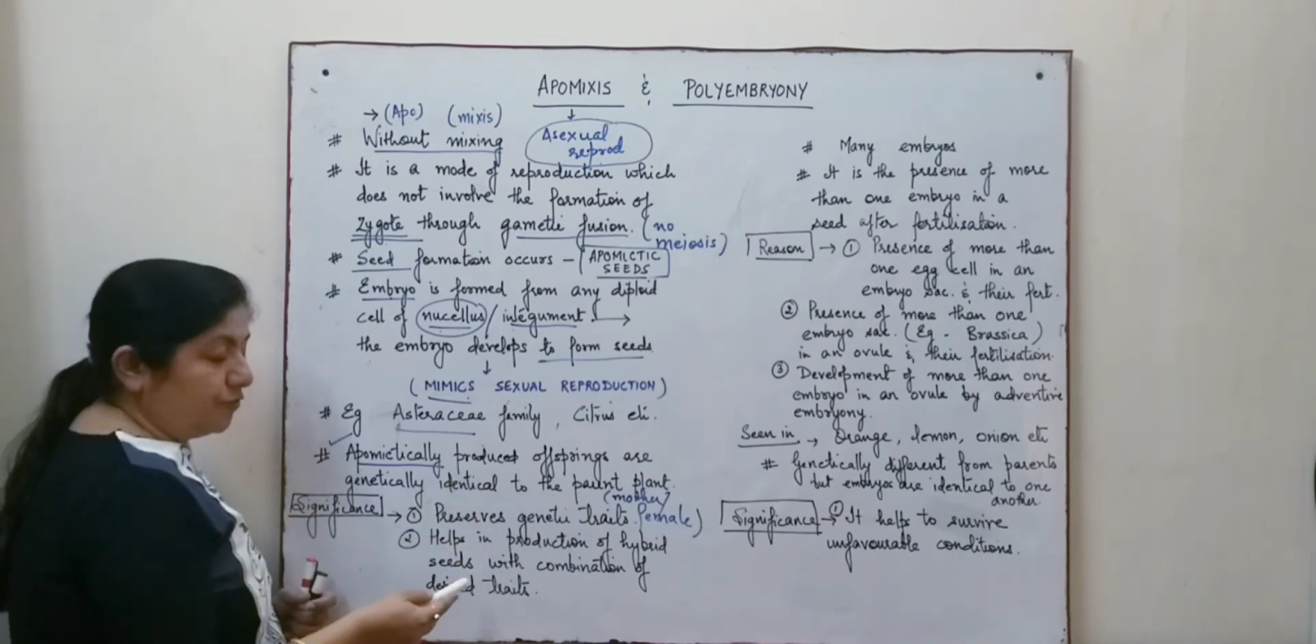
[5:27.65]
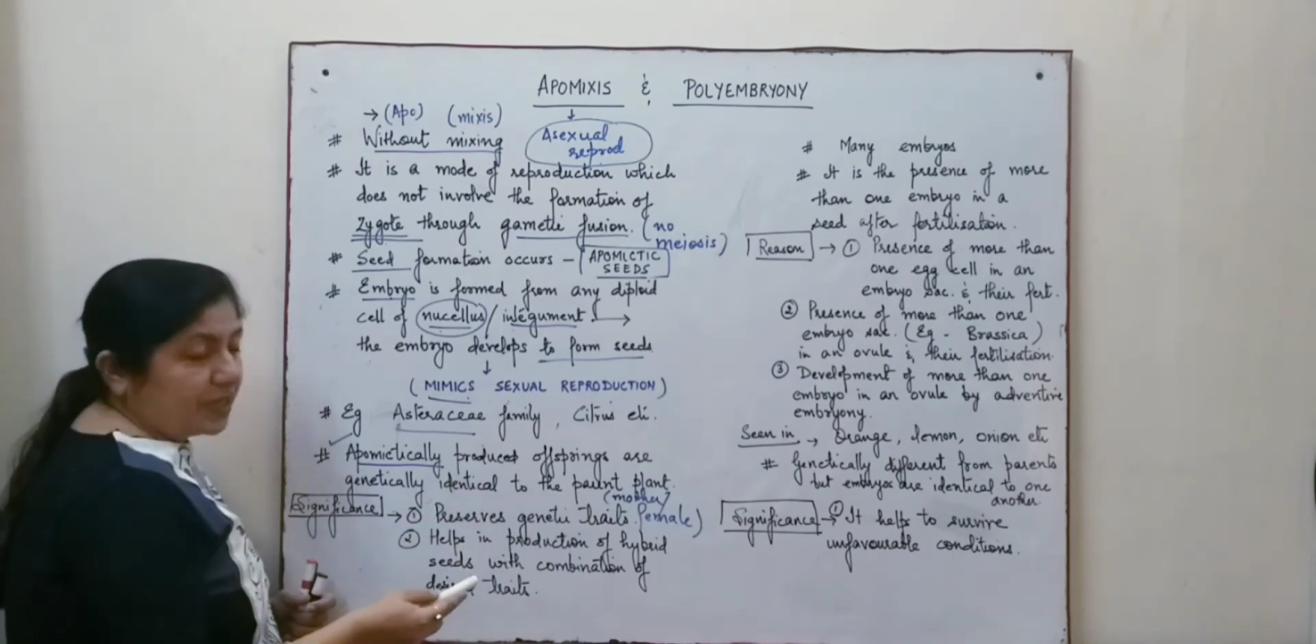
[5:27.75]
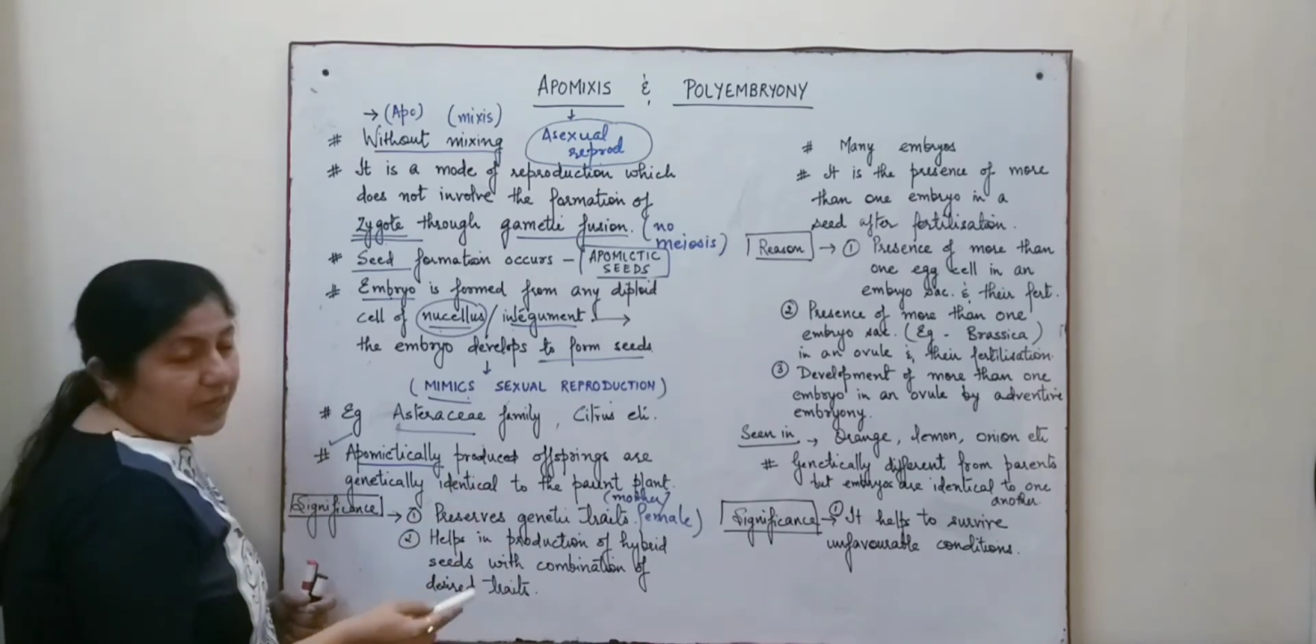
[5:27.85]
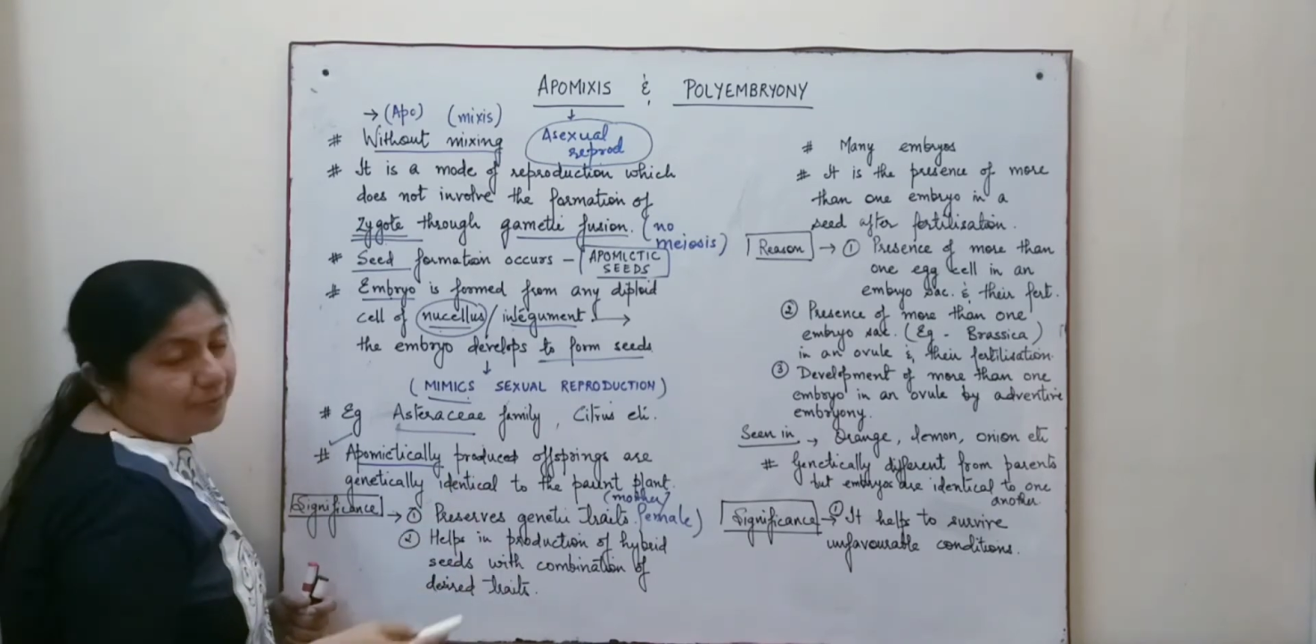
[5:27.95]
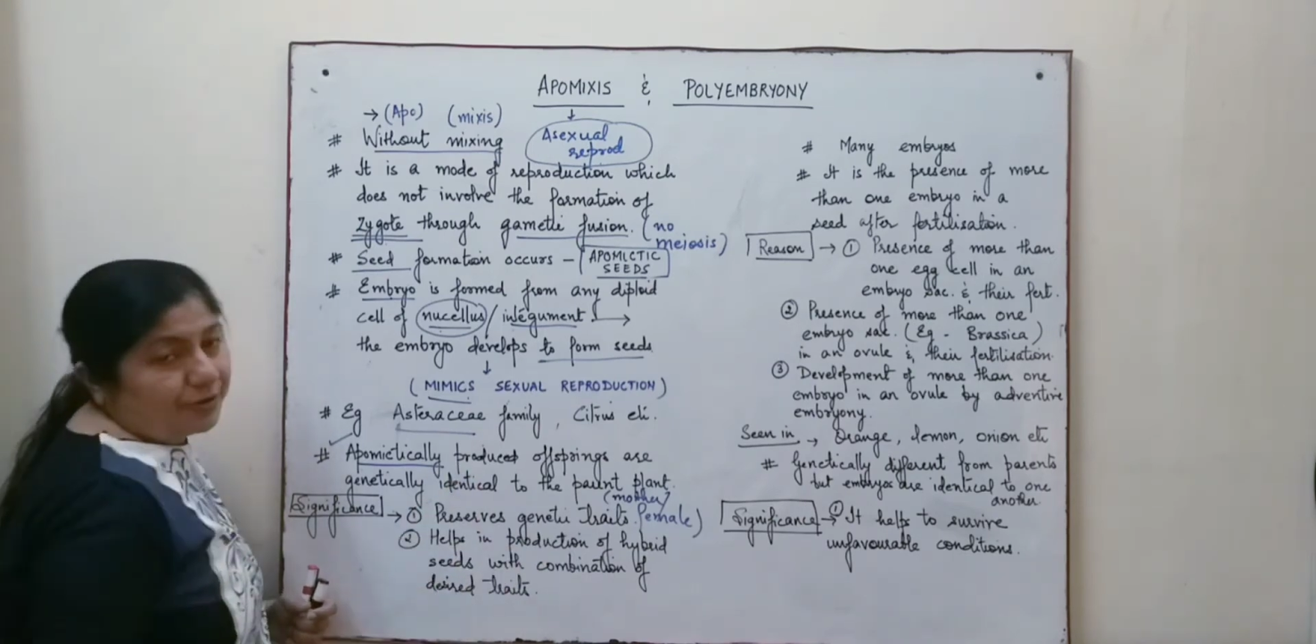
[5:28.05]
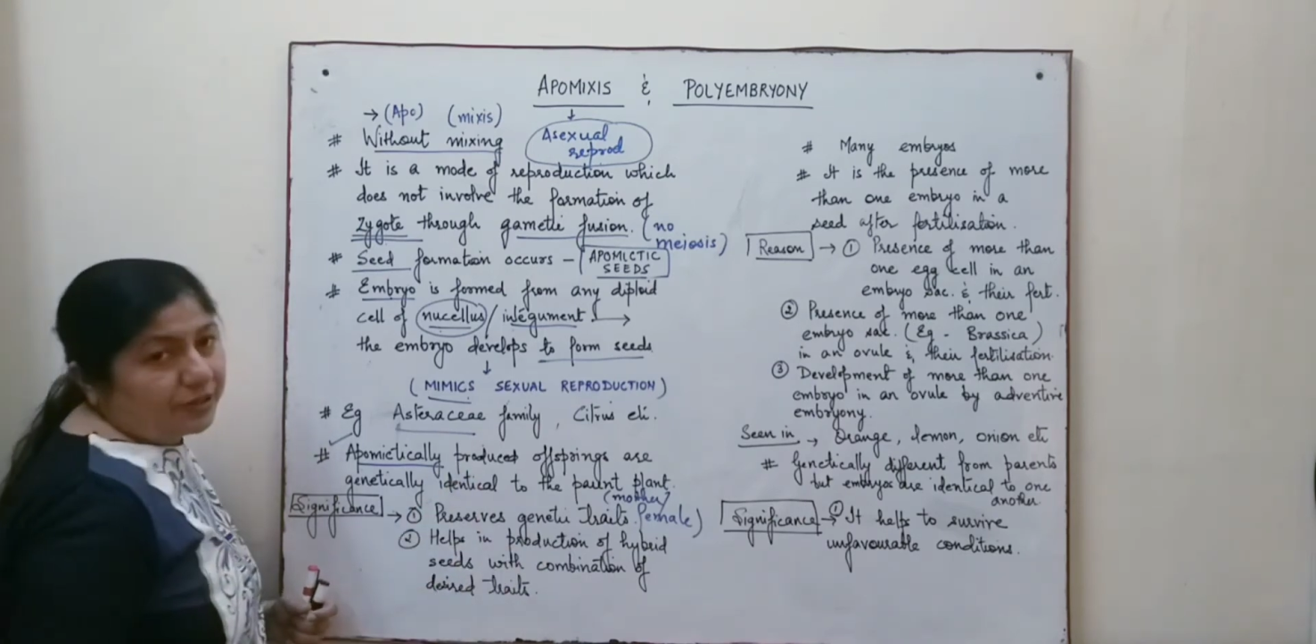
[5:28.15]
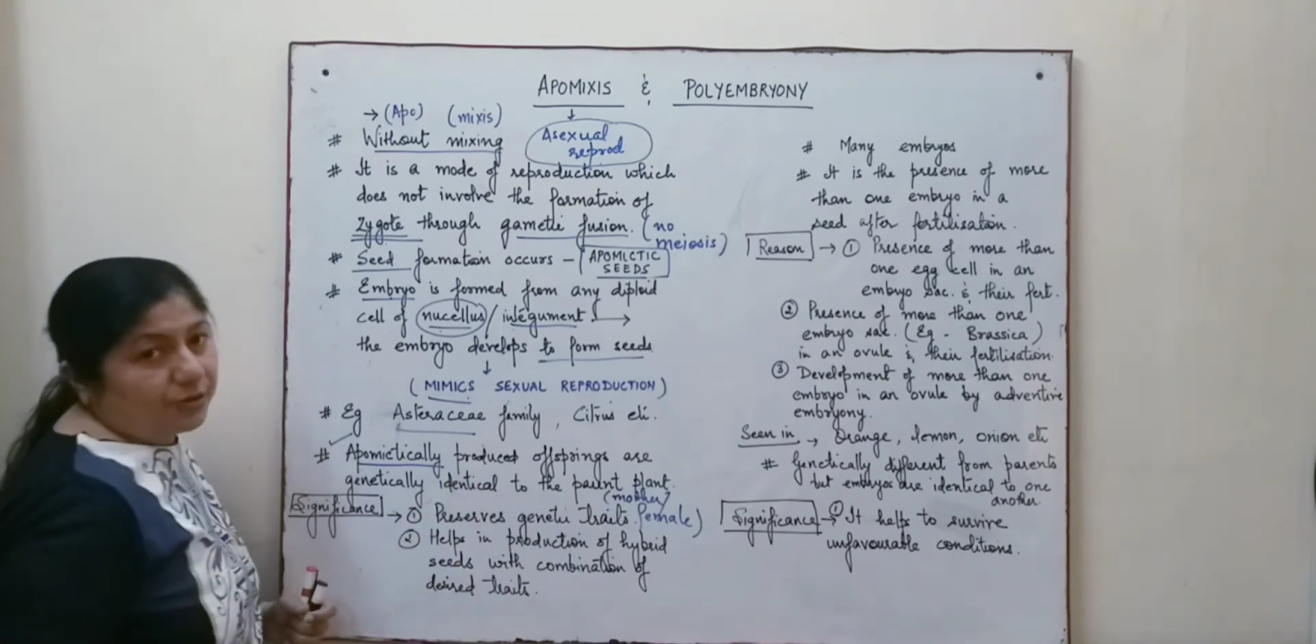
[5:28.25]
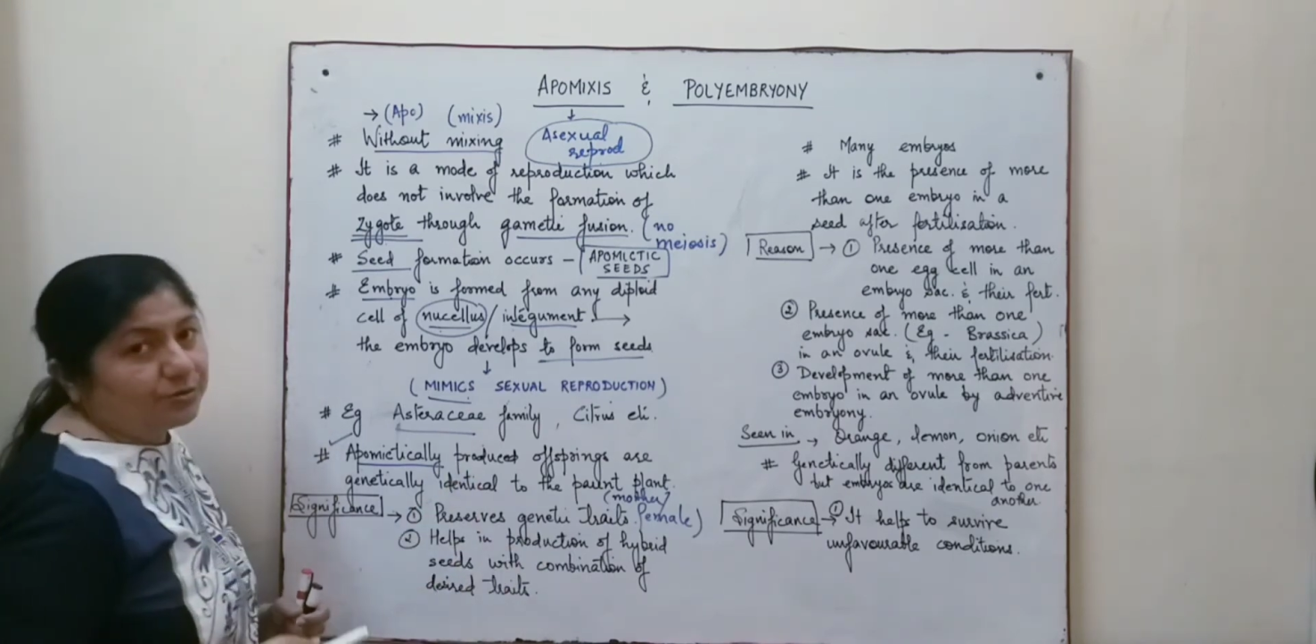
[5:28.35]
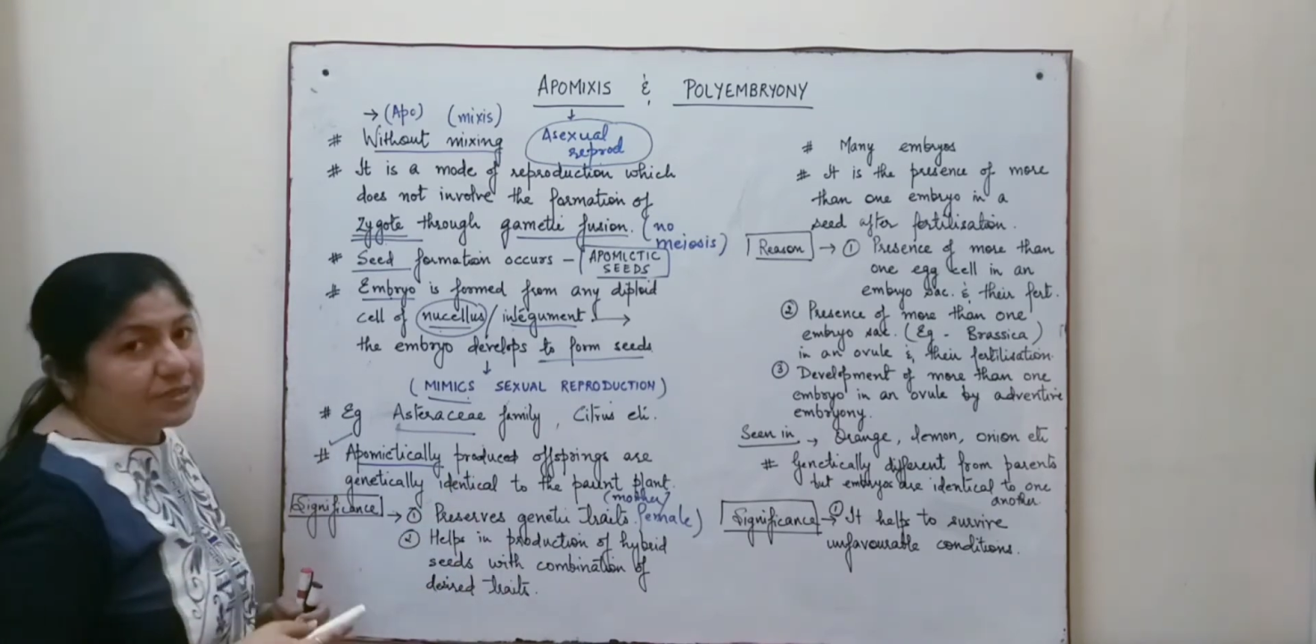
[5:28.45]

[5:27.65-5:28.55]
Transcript: we can produce